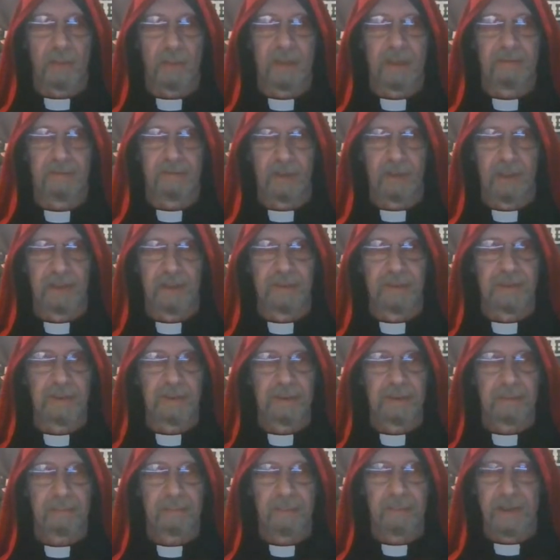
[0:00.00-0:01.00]
my
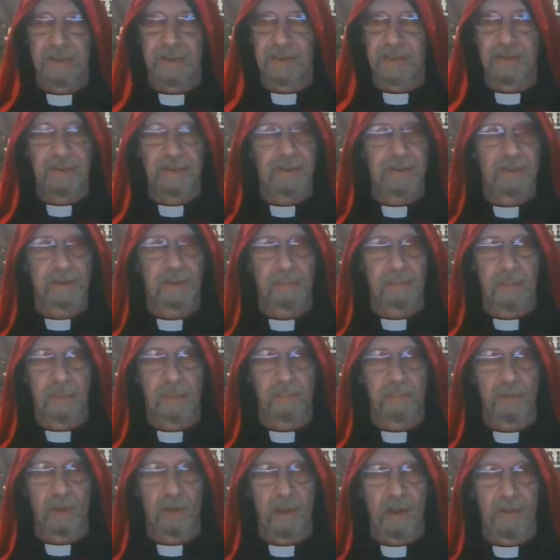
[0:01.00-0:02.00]
friends, my sisters and
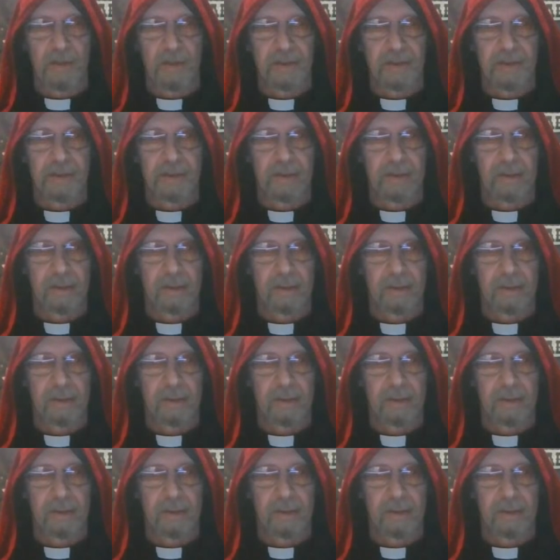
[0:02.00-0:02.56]
my brothers.